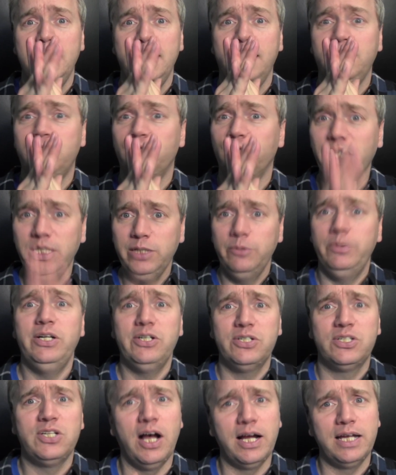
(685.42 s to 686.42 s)
It's really
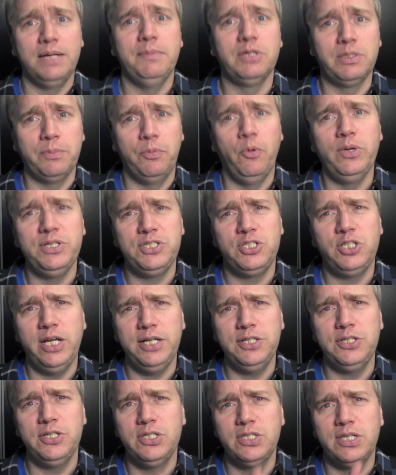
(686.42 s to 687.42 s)
weird talking about the points
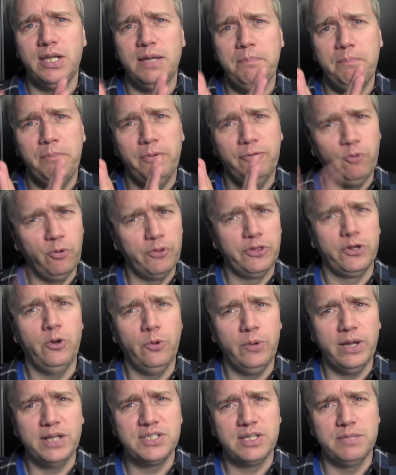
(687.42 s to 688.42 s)
changes before the
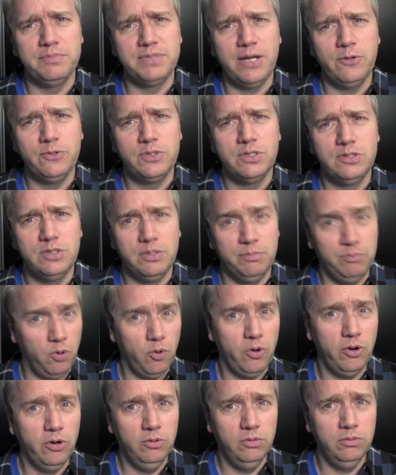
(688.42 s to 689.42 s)
Codex comes out
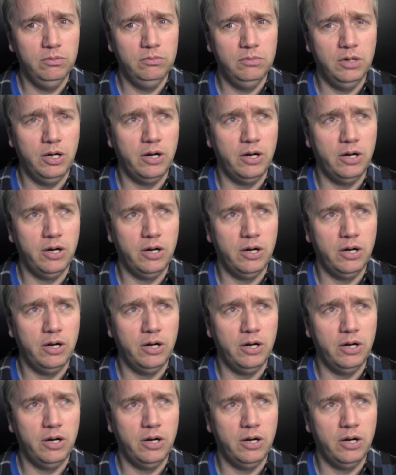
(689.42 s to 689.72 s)
tomorrow,